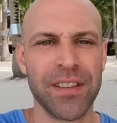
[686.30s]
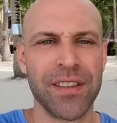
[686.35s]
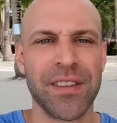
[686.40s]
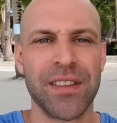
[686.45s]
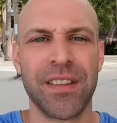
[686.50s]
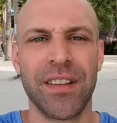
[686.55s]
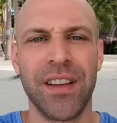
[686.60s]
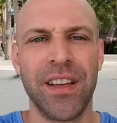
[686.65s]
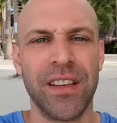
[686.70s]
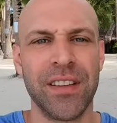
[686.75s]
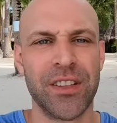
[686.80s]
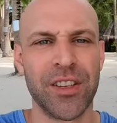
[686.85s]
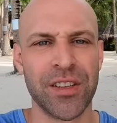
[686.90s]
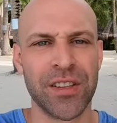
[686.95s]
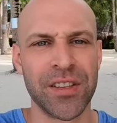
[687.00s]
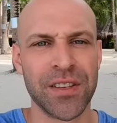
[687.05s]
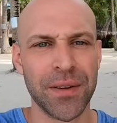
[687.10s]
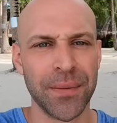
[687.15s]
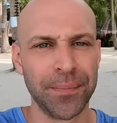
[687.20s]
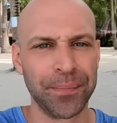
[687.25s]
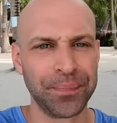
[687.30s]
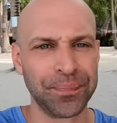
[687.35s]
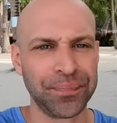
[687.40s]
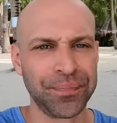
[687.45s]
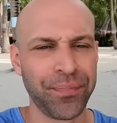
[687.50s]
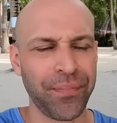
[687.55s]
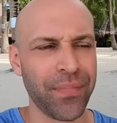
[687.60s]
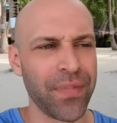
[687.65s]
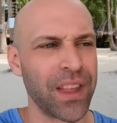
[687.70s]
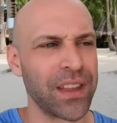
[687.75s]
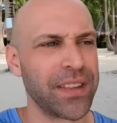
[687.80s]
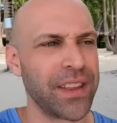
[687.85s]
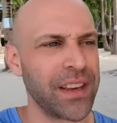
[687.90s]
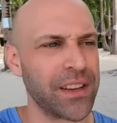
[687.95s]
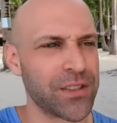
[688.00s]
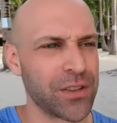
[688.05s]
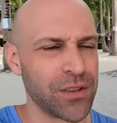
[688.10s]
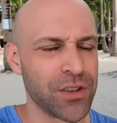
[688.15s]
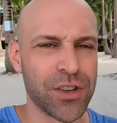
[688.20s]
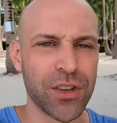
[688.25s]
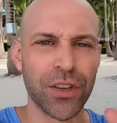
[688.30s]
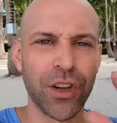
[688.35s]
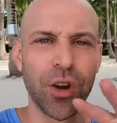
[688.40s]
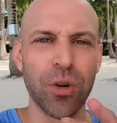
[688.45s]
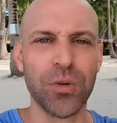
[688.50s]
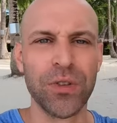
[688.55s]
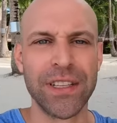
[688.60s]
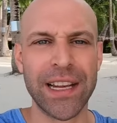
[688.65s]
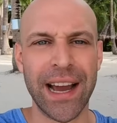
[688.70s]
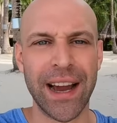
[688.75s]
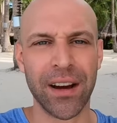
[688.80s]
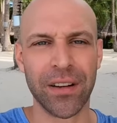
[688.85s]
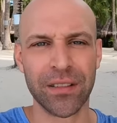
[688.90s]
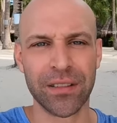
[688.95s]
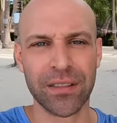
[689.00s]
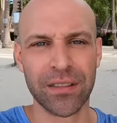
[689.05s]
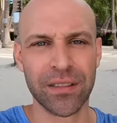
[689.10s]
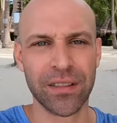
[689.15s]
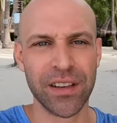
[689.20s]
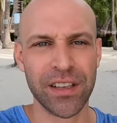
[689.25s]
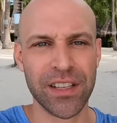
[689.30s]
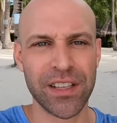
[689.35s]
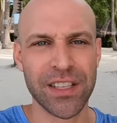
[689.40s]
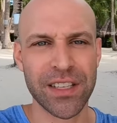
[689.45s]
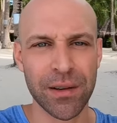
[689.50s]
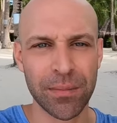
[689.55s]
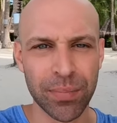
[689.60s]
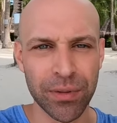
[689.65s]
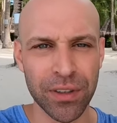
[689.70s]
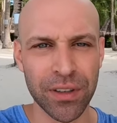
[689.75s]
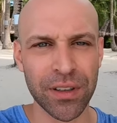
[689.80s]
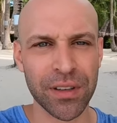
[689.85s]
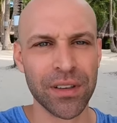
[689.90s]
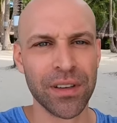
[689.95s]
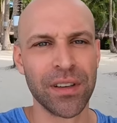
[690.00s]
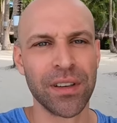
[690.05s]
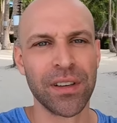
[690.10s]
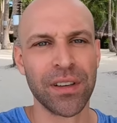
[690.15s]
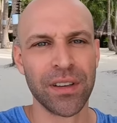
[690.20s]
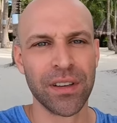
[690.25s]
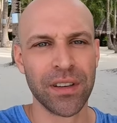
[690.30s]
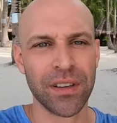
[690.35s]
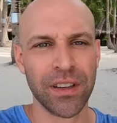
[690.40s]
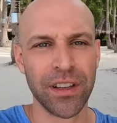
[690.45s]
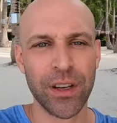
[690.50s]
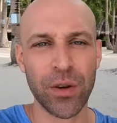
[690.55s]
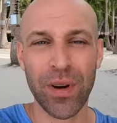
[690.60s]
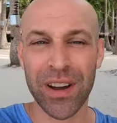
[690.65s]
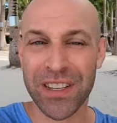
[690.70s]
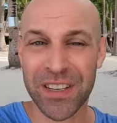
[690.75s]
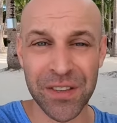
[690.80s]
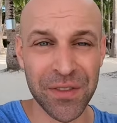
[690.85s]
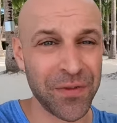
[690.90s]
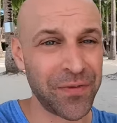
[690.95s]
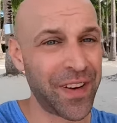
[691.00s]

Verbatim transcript: things are slowed down. It's simpler. The US is